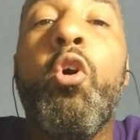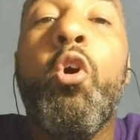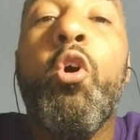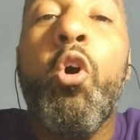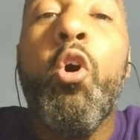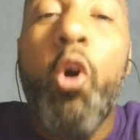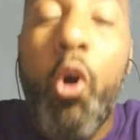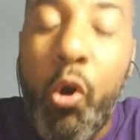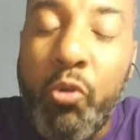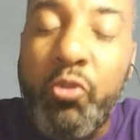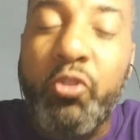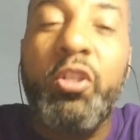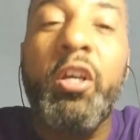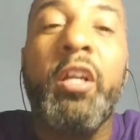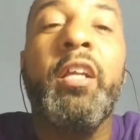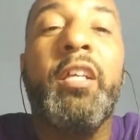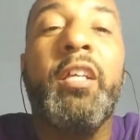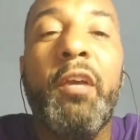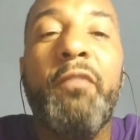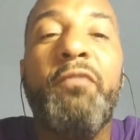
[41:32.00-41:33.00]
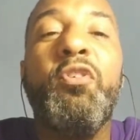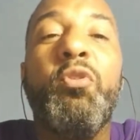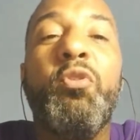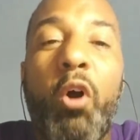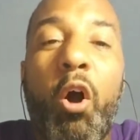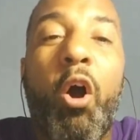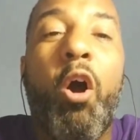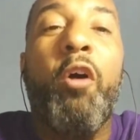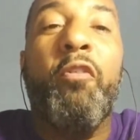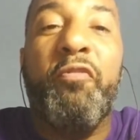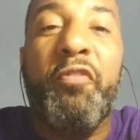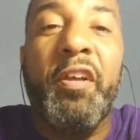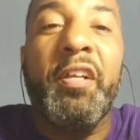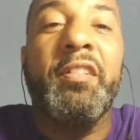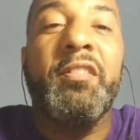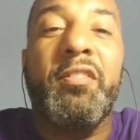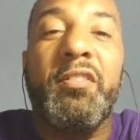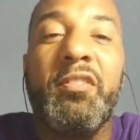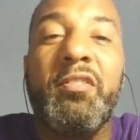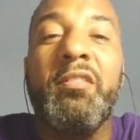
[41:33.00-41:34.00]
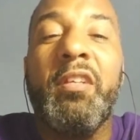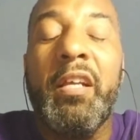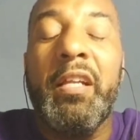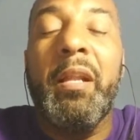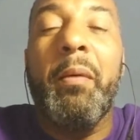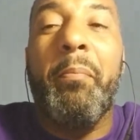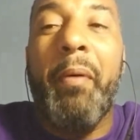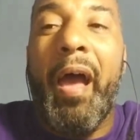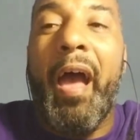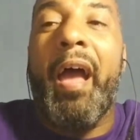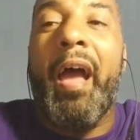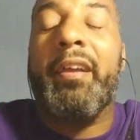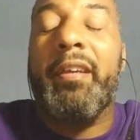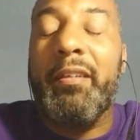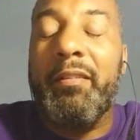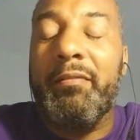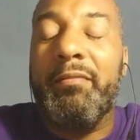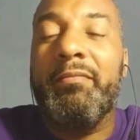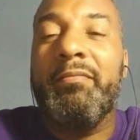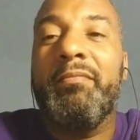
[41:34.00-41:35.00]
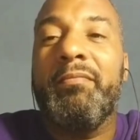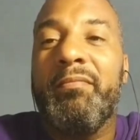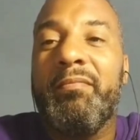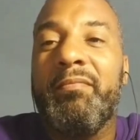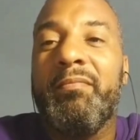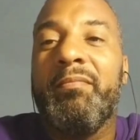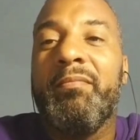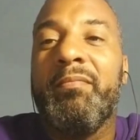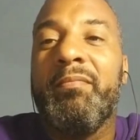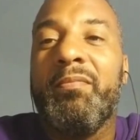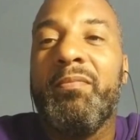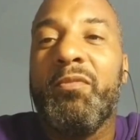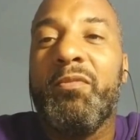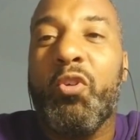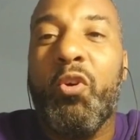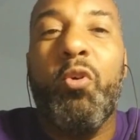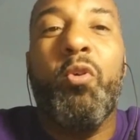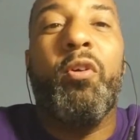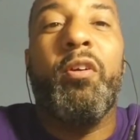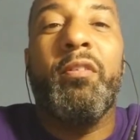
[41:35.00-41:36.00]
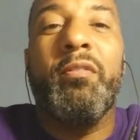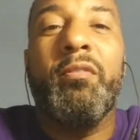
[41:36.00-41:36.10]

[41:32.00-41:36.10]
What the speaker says: who's going to give you offense in the back court?